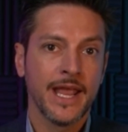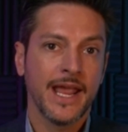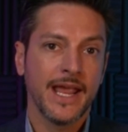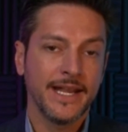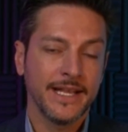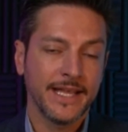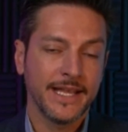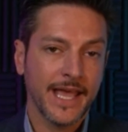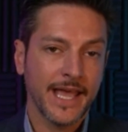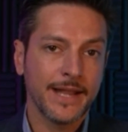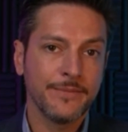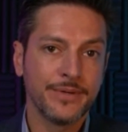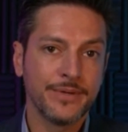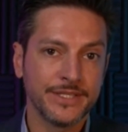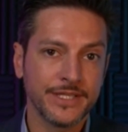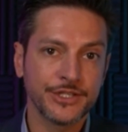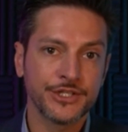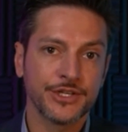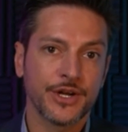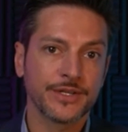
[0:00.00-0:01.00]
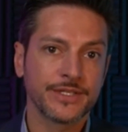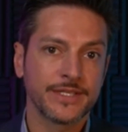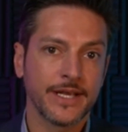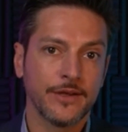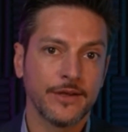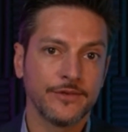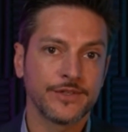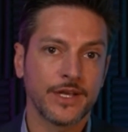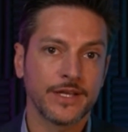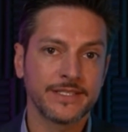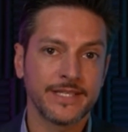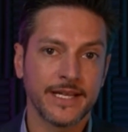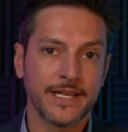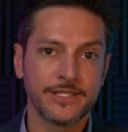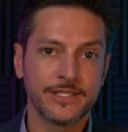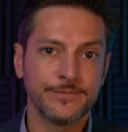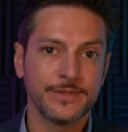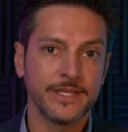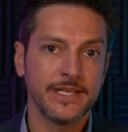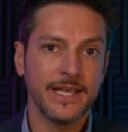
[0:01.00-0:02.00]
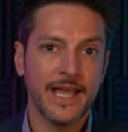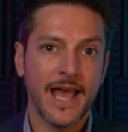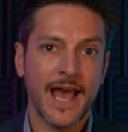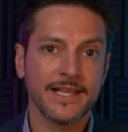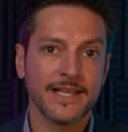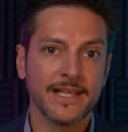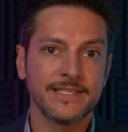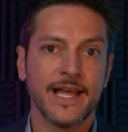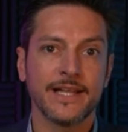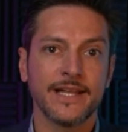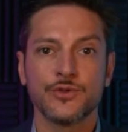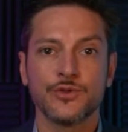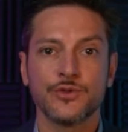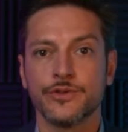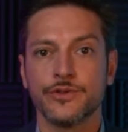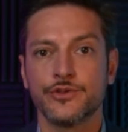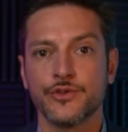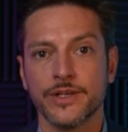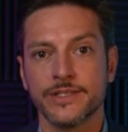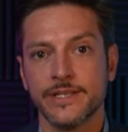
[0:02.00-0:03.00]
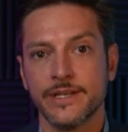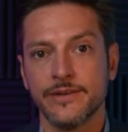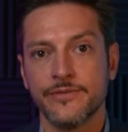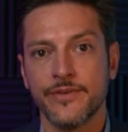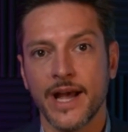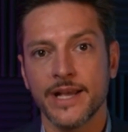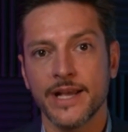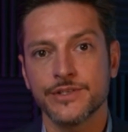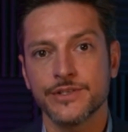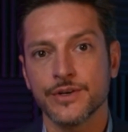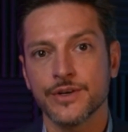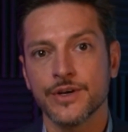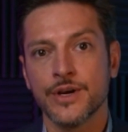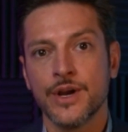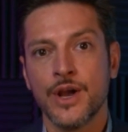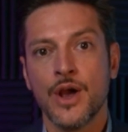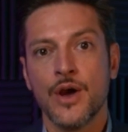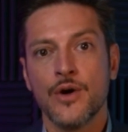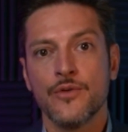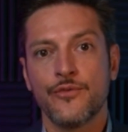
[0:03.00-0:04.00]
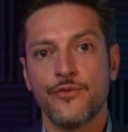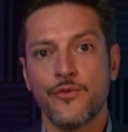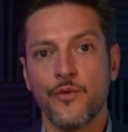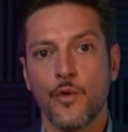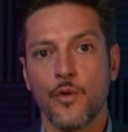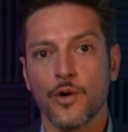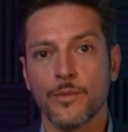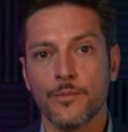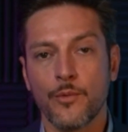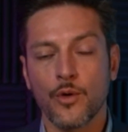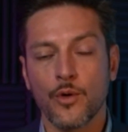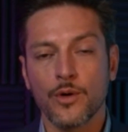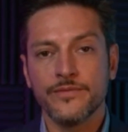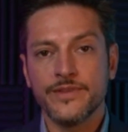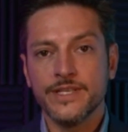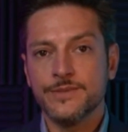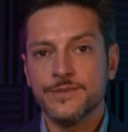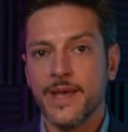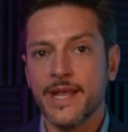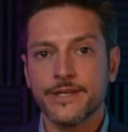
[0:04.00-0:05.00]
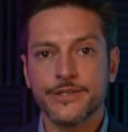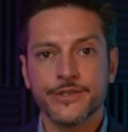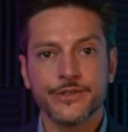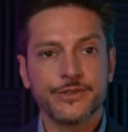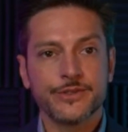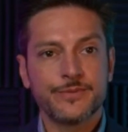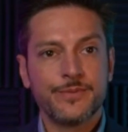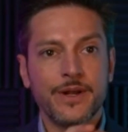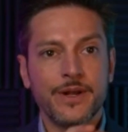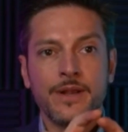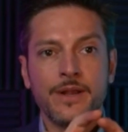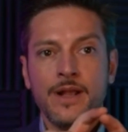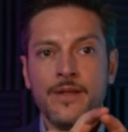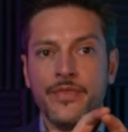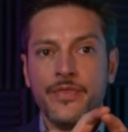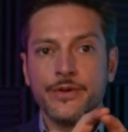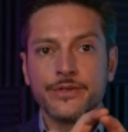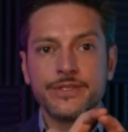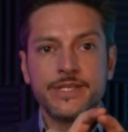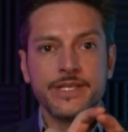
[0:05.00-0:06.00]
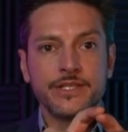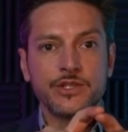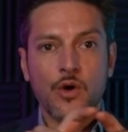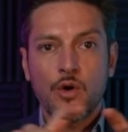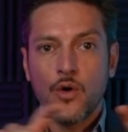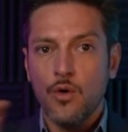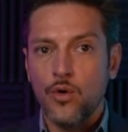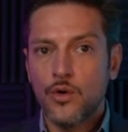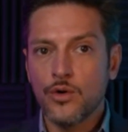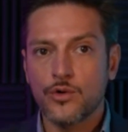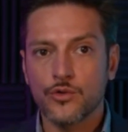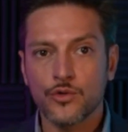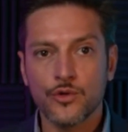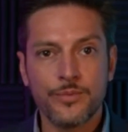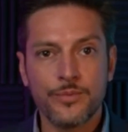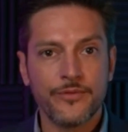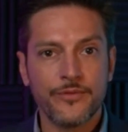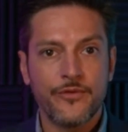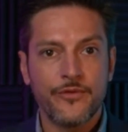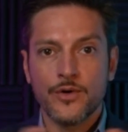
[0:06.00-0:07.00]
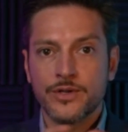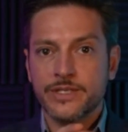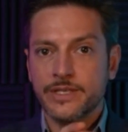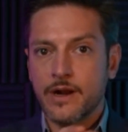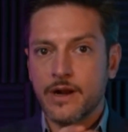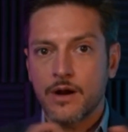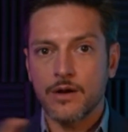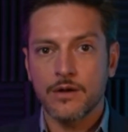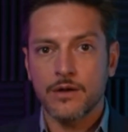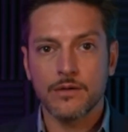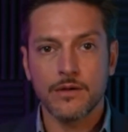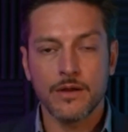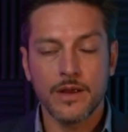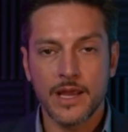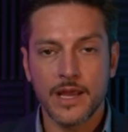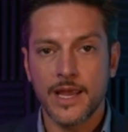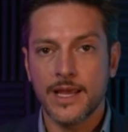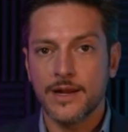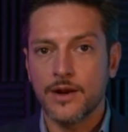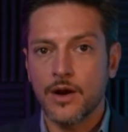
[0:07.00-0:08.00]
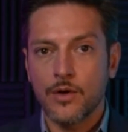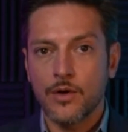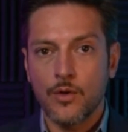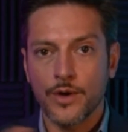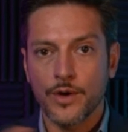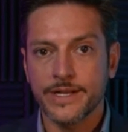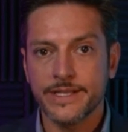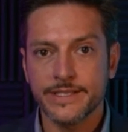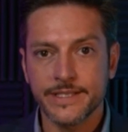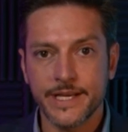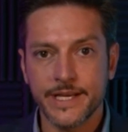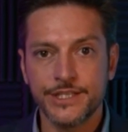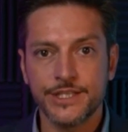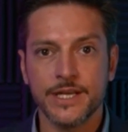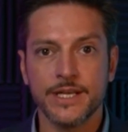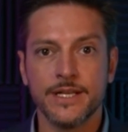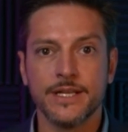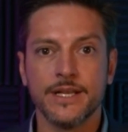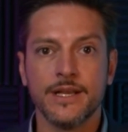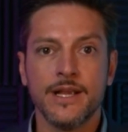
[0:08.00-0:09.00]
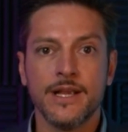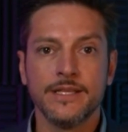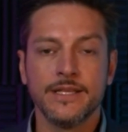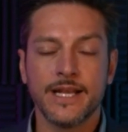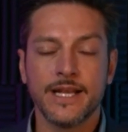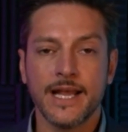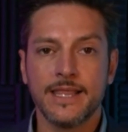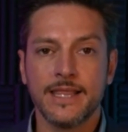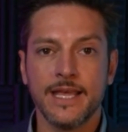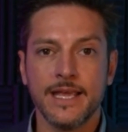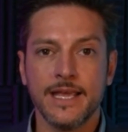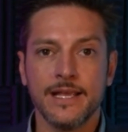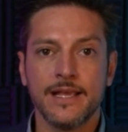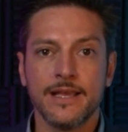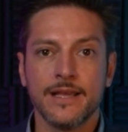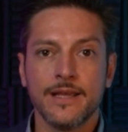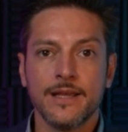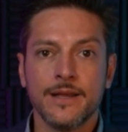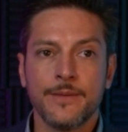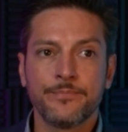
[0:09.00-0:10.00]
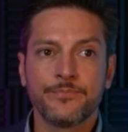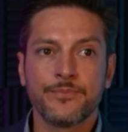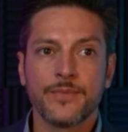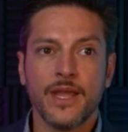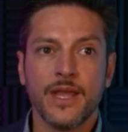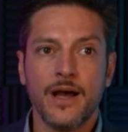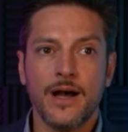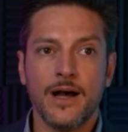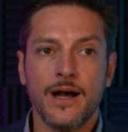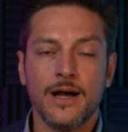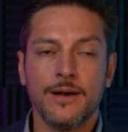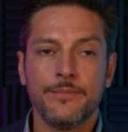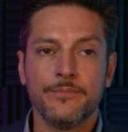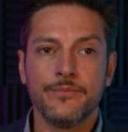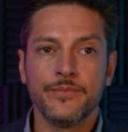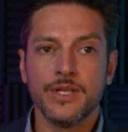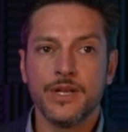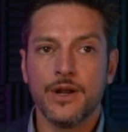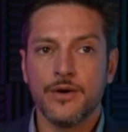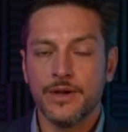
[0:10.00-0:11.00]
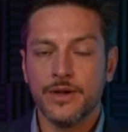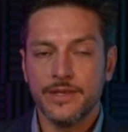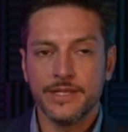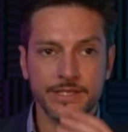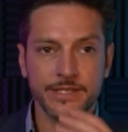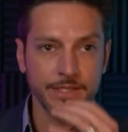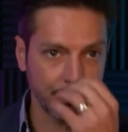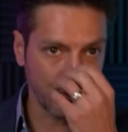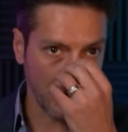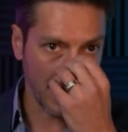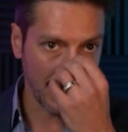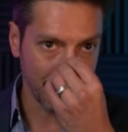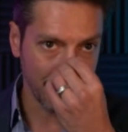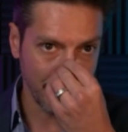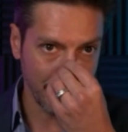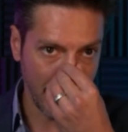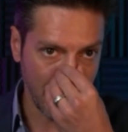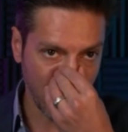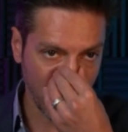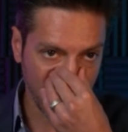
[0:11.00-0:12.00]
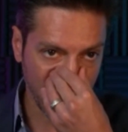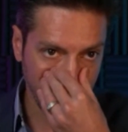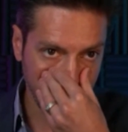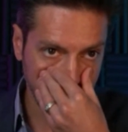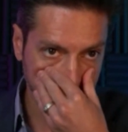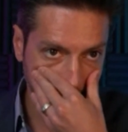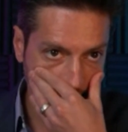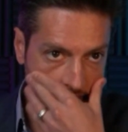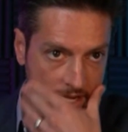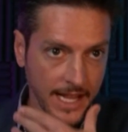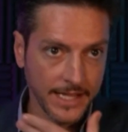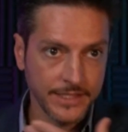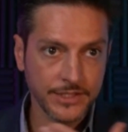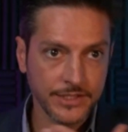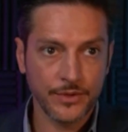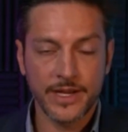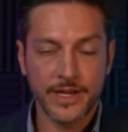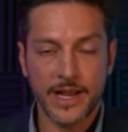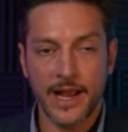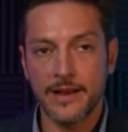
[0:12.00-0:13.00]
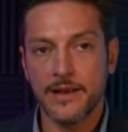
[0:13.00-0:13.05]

And again, position ourselves ostensibly as that sort of trusted advisor for more of these managers. But there's this whole group of folks in our organization that I think, and this is why Erica and I got so